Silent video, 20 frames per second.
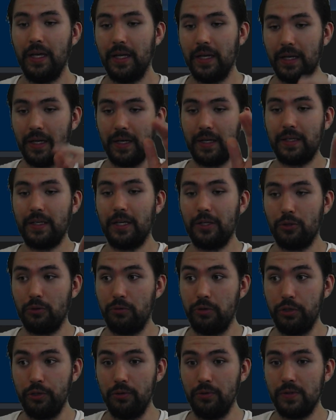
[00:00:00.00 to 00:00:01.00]
Get your
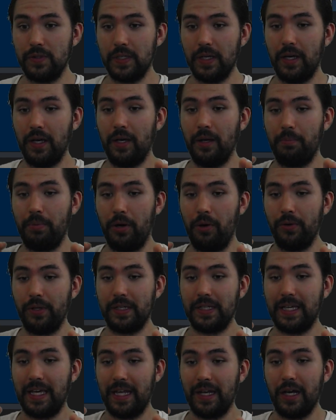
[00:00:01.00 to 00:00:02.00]
Duza, opponent
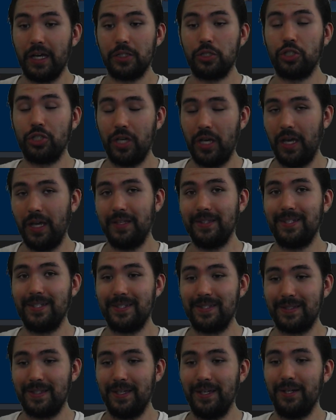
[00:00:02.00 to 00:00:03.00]
cannot chain to
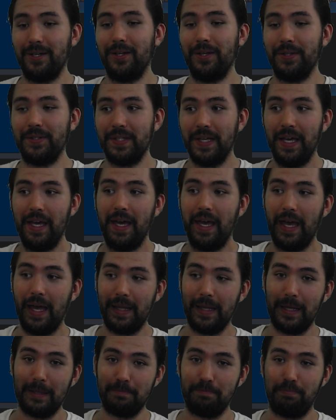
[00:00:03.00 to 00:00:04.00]
skills, and
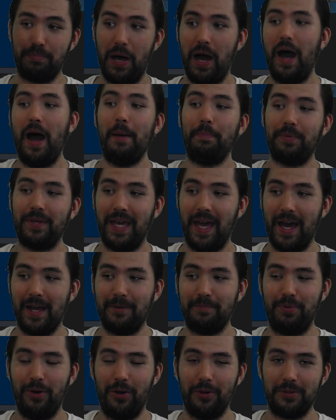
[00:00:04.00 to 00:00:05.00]
then pop
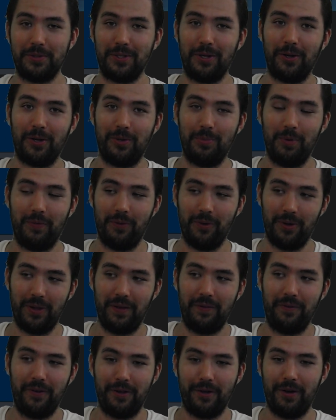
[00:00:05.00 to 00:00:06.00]
Catapult Turtle before they
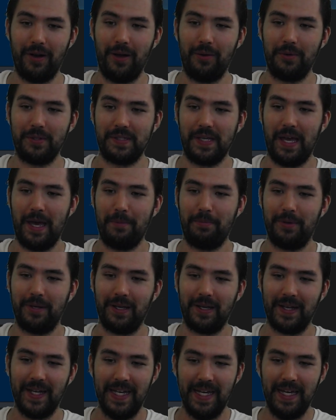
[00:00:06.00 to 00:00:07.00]
figure out what's
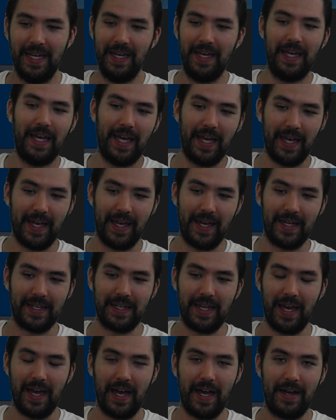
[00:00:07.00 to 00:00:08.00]
happening, and
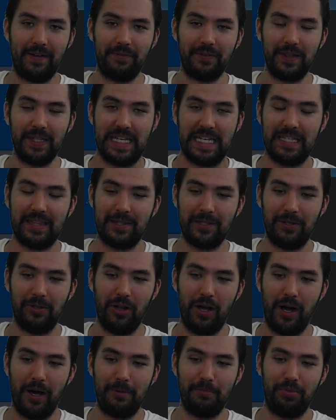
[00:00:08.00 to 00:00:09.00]
have lethal,
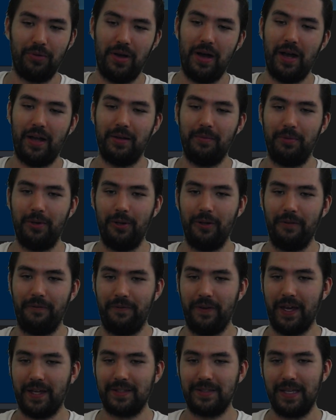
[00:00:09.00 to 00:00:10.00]
unblockable
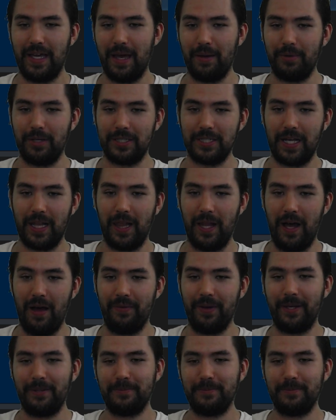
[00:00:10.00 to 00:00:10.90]
effect damage. I love it.